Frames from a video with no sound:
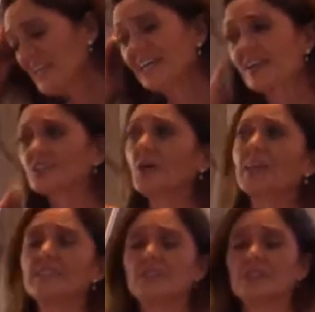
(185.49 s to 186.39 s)
And also,
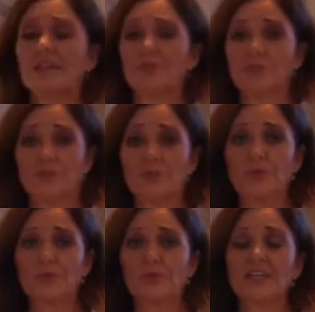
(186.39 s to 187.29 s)
I deal a lot with
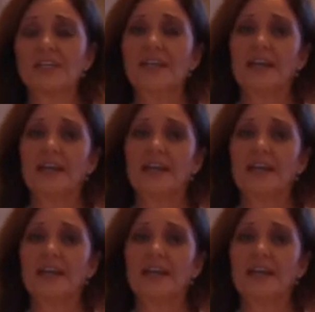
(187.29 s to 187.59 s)
schools,